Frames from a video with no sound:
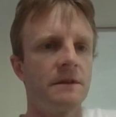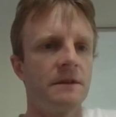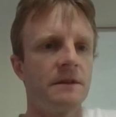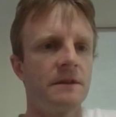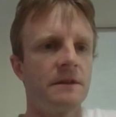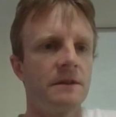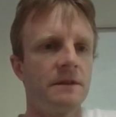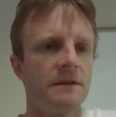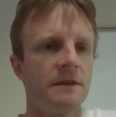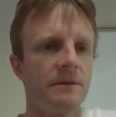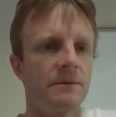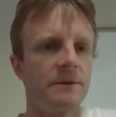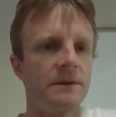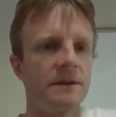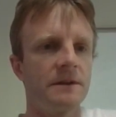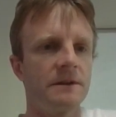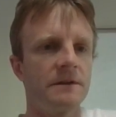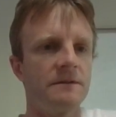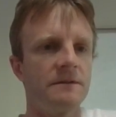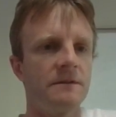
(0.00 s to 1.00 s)
that we're going
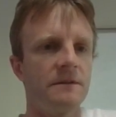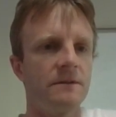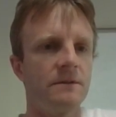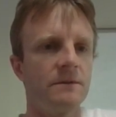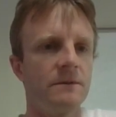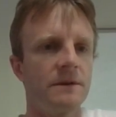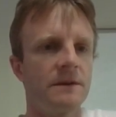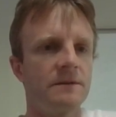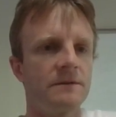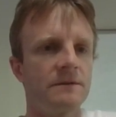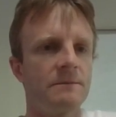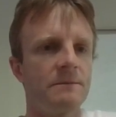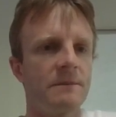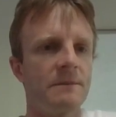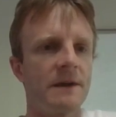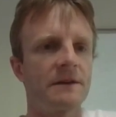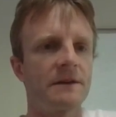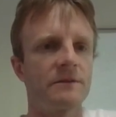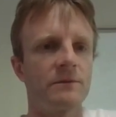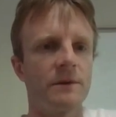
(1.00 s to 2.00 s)
to do is
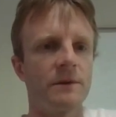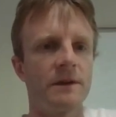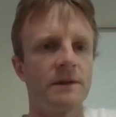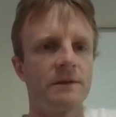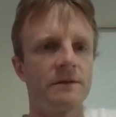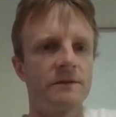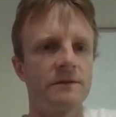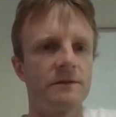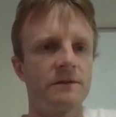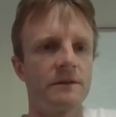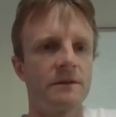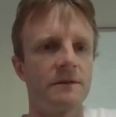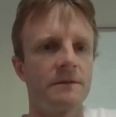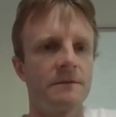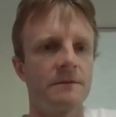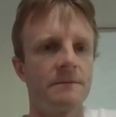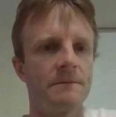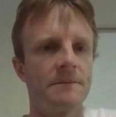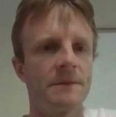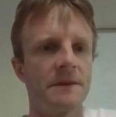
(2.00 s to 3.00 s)
Maxwell's
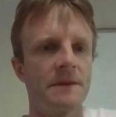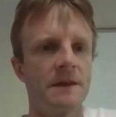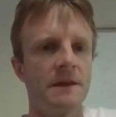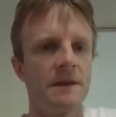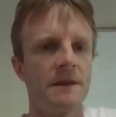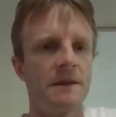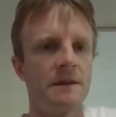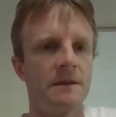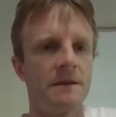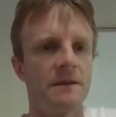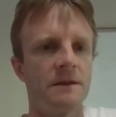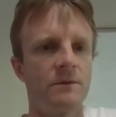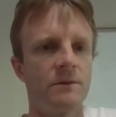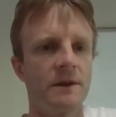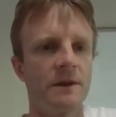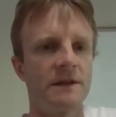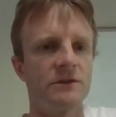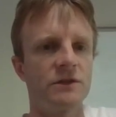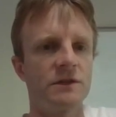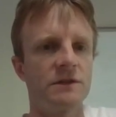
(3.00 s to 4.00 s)

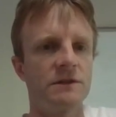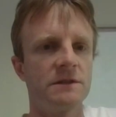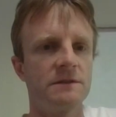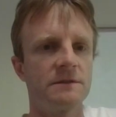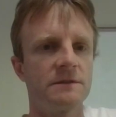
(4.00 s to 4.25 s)
equations.